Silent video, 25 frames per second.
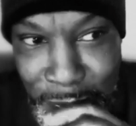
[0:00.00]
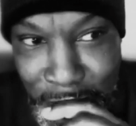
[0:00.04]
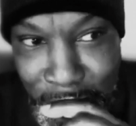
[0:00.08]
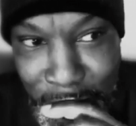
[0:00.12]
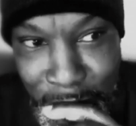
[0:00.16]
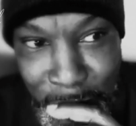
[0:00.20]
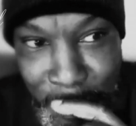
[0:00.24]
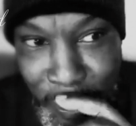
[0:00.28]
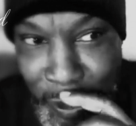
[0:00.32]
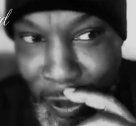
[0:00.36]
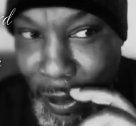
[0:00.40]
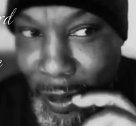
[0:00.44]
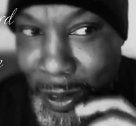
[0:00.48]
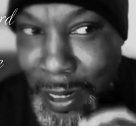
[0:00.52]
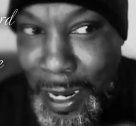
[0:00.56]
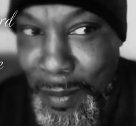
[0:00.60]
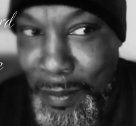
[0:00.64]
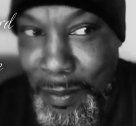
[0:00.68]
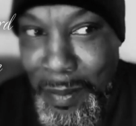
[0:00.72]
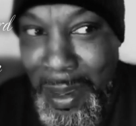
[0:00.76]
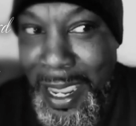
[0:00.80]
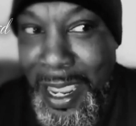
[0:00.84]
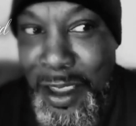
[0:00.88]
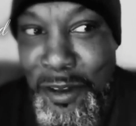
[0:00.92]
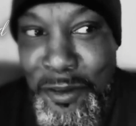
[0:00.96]
girl, that
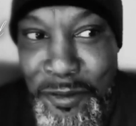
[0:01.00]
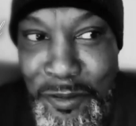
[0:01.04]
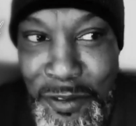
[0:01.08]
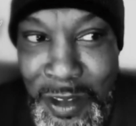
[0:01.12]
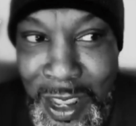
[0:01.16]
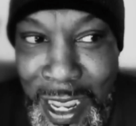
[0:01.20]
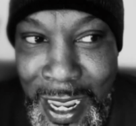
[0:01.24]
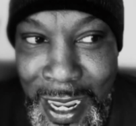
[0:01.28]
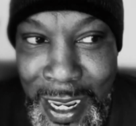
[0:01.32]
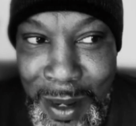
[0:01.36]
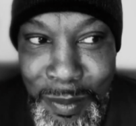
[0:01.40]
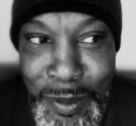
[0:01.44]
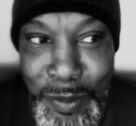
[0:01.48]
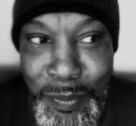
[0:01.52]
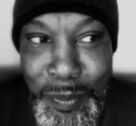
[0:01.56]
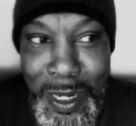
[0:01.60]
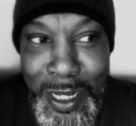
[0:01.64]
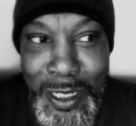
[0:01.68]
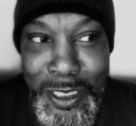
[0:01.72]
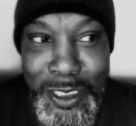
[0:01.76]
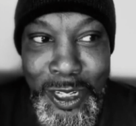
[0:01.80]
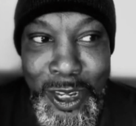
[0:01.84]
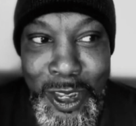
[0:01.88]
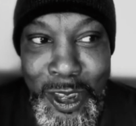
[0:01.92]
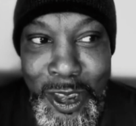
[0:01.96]
man fine,
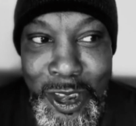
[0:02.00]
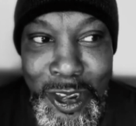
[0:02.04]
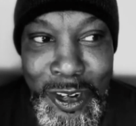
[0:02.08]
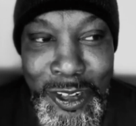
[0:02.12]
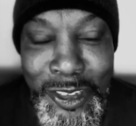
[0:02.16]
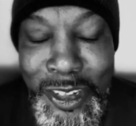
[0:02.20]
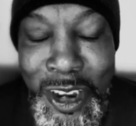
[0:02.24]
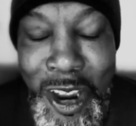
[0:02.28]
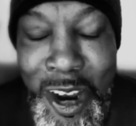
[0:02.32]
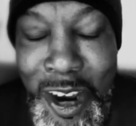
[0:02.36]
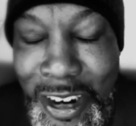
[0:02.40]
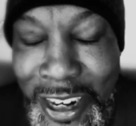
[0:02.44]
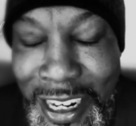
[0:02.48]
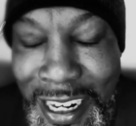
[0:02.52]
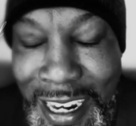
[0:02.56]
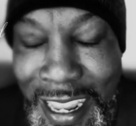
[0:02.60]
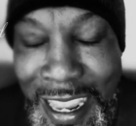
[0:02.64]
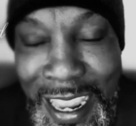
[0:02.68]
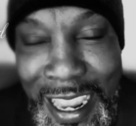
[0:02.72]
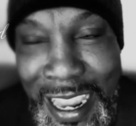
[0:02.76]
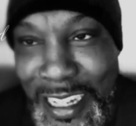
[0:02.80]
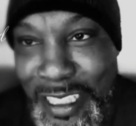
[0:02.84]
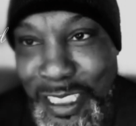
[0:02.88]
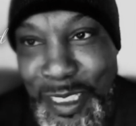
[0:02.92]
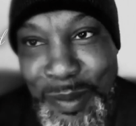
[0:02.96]
big, tall, dark, and
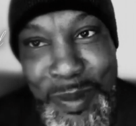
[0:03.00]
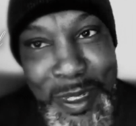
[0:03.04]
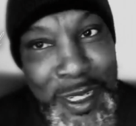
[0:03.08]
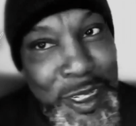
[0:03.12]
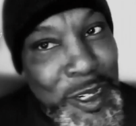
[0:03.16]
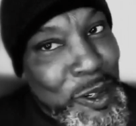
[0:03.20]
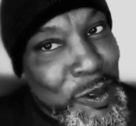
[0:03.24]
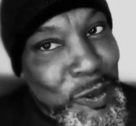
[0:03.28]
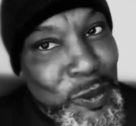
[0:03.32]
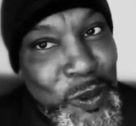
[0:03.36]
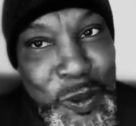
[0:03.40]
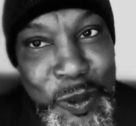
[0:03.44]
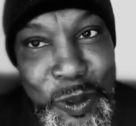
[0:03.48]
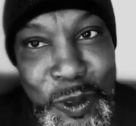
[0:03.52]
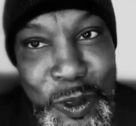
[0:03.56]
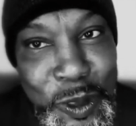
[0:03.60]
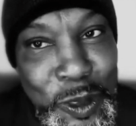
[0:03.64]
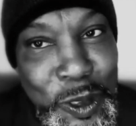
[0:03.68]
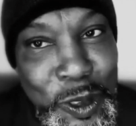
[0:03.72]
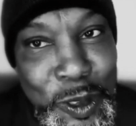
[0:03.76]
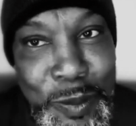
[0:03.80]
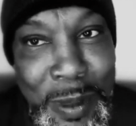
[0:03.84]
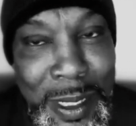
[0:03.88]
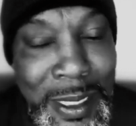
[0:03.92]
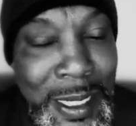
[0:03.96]
handsome. And
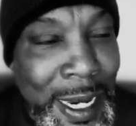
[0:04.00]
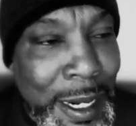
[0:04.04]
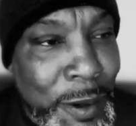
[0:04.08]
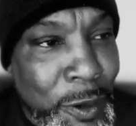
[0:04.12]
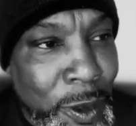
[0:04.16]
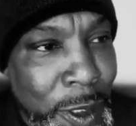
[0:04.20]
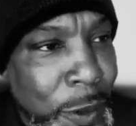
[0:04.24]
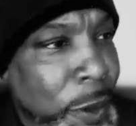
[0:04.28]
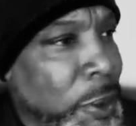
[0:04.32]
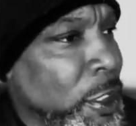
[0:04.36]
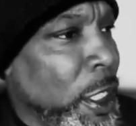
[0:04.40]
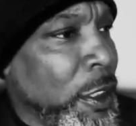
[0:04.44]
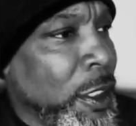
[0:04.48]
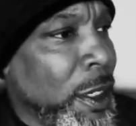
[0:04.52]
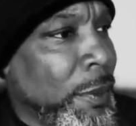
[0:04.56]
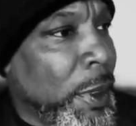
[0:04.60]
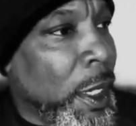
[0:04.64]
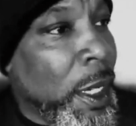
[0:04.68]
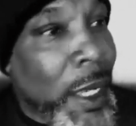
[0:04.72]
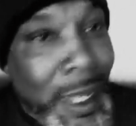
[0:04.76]
ooh, my daddy walked, what y'all talking about?